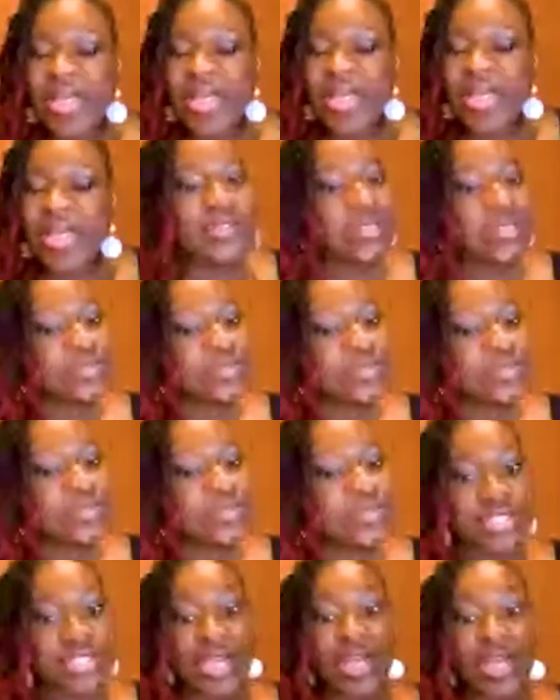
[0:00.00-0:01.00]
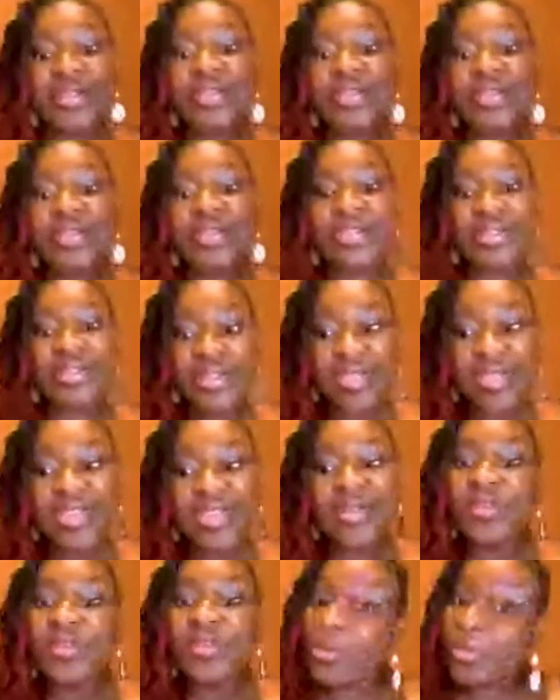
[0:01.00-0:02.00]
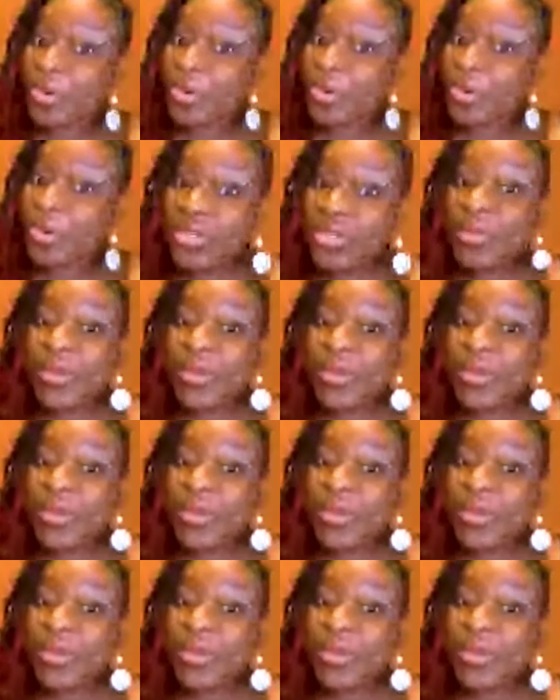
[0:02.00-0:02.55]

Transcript: to read what we're doing